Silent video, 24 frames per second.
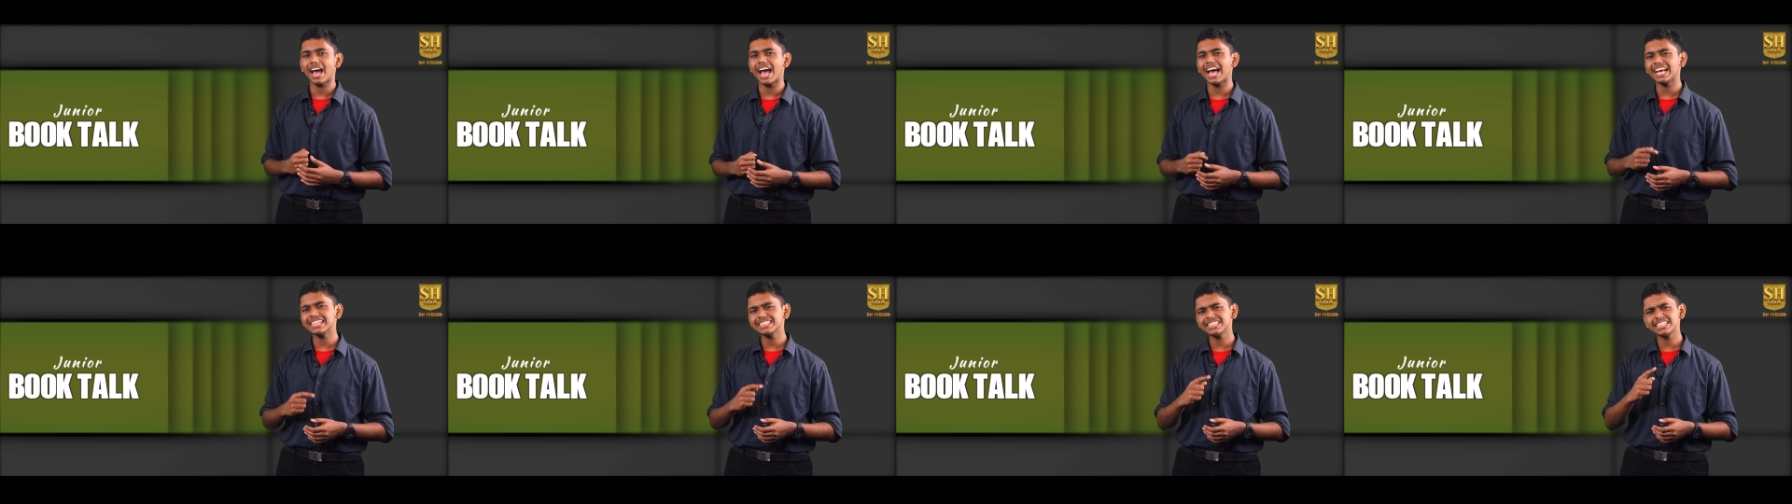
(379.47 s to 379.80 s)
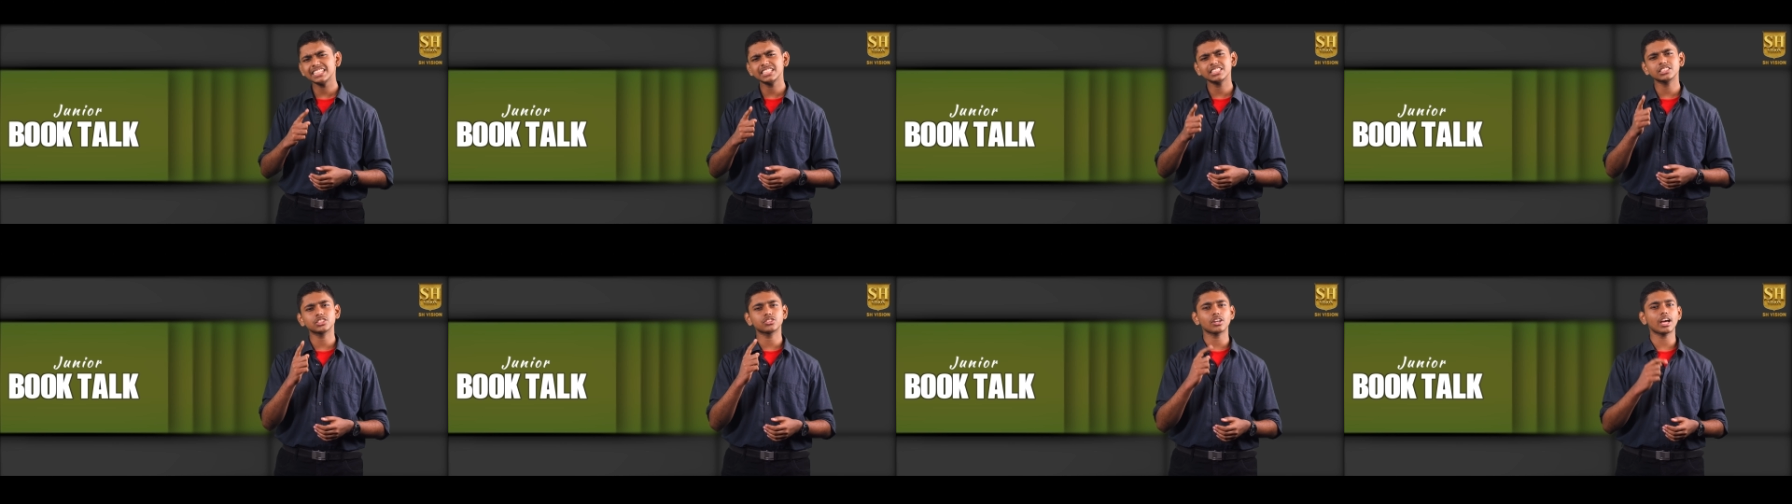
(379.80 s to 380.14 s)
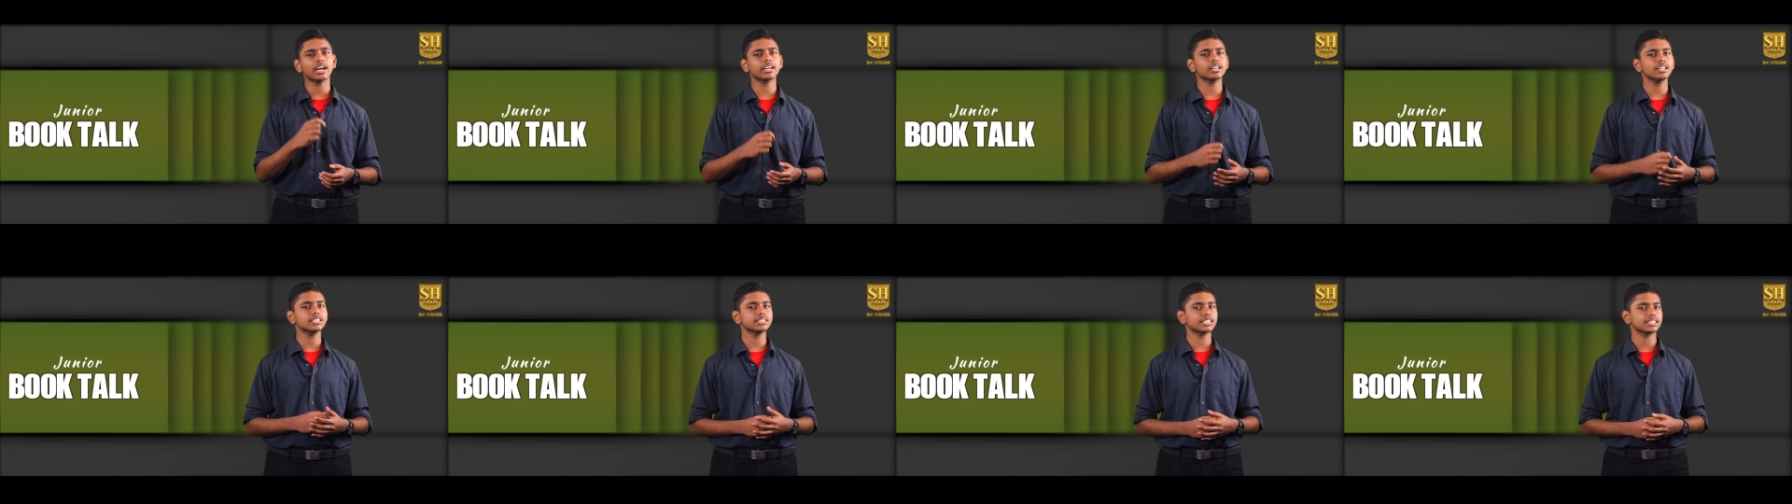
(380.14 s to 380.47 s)
as seen in
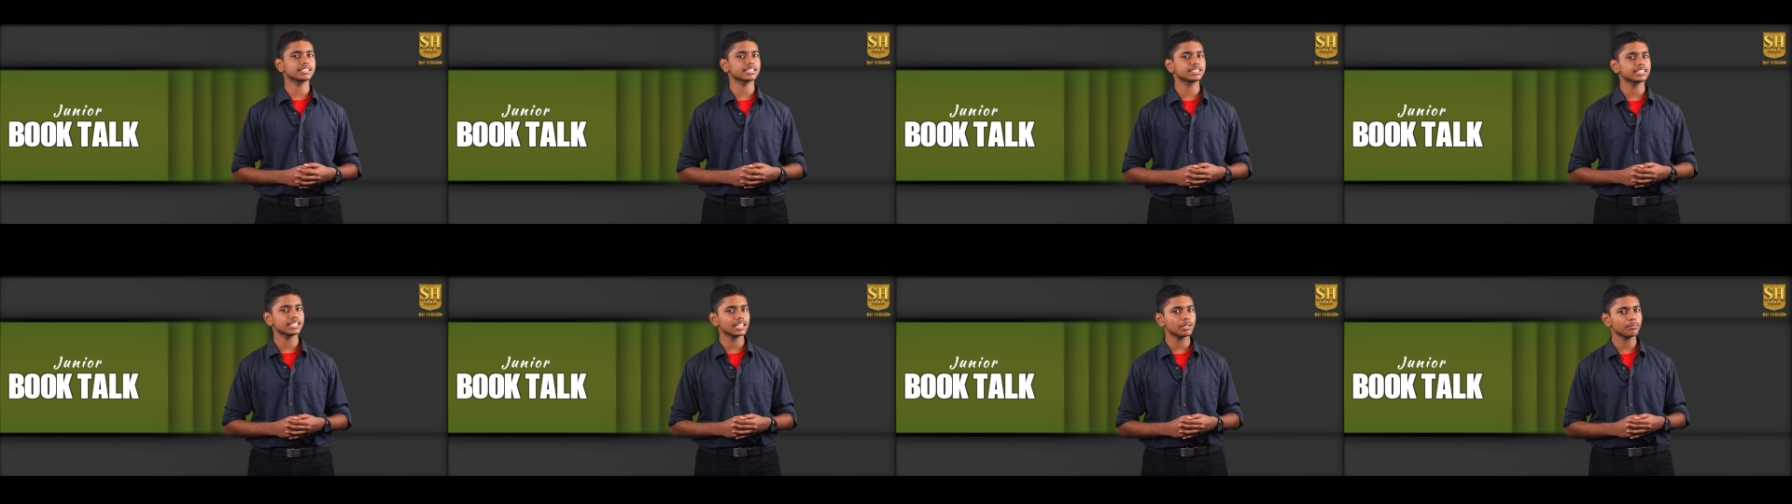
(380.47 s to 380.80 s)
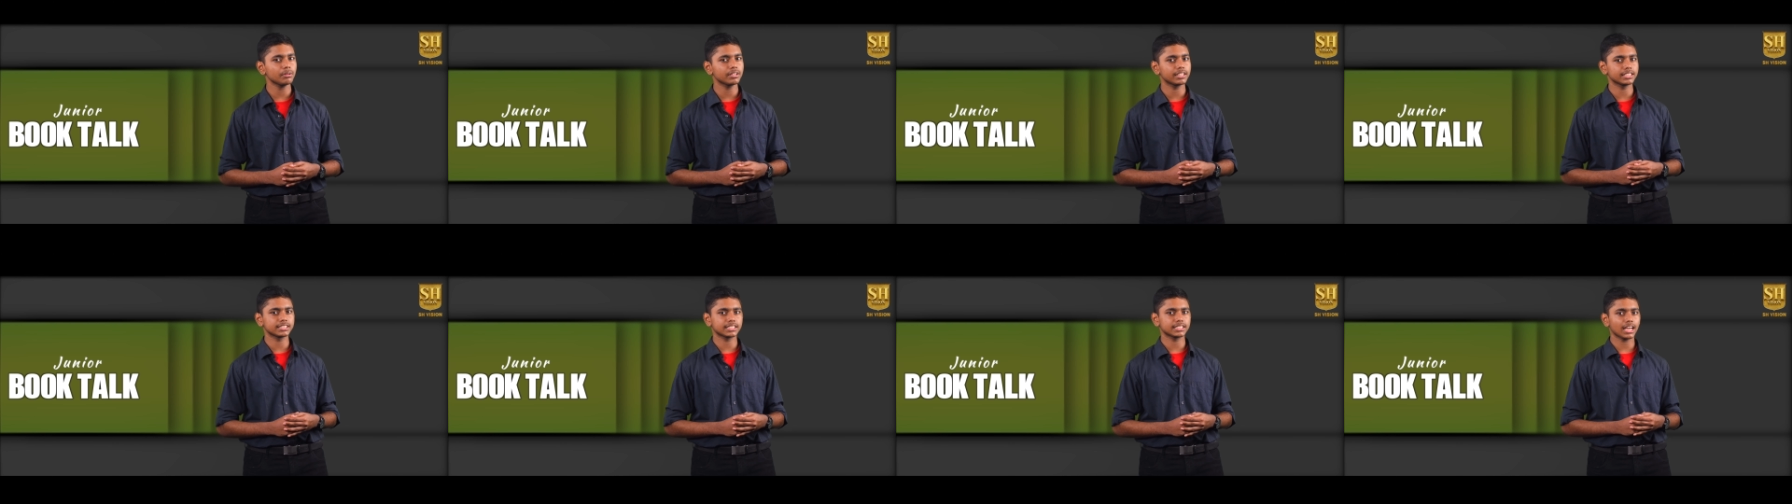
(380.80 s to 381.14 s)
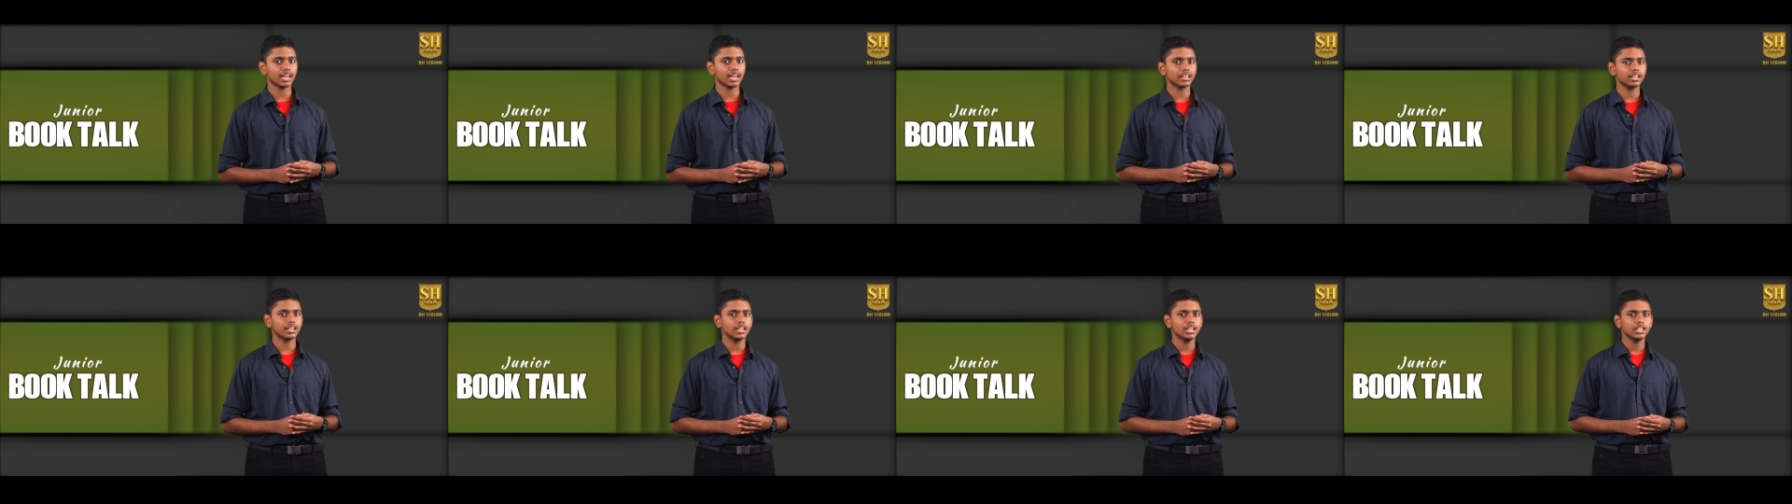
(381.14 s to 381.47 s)
Dracula's unstable
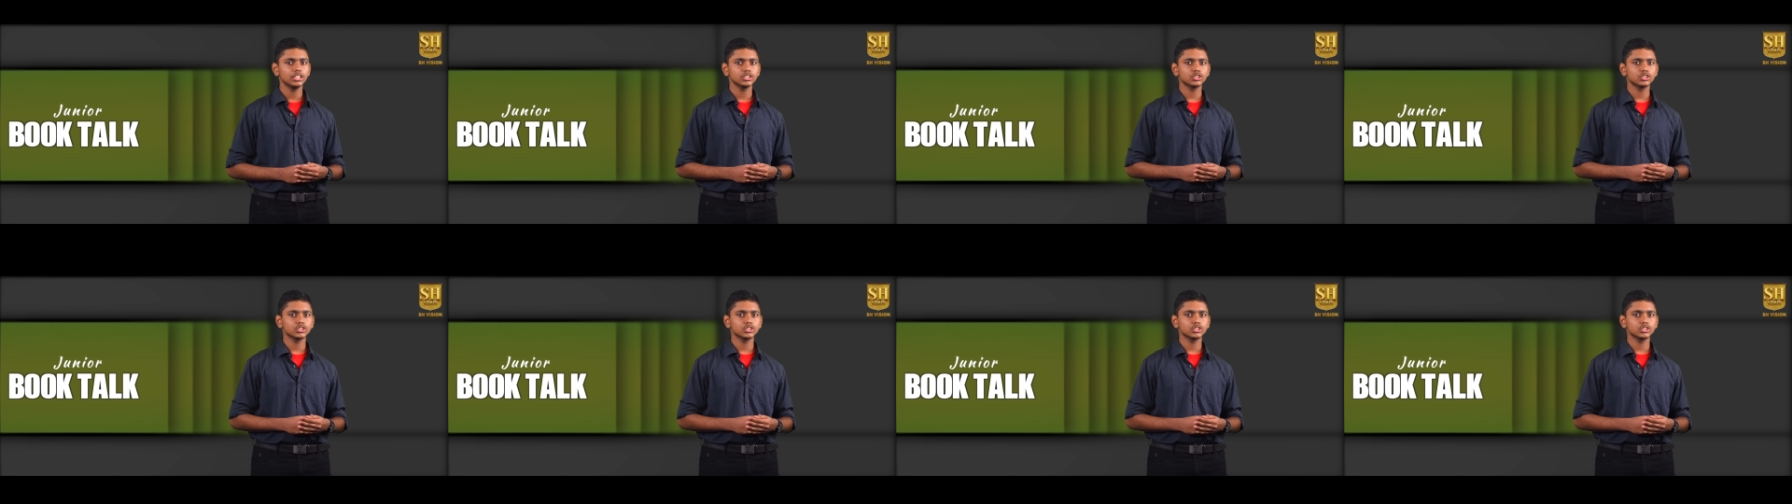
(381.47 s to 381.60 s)
desire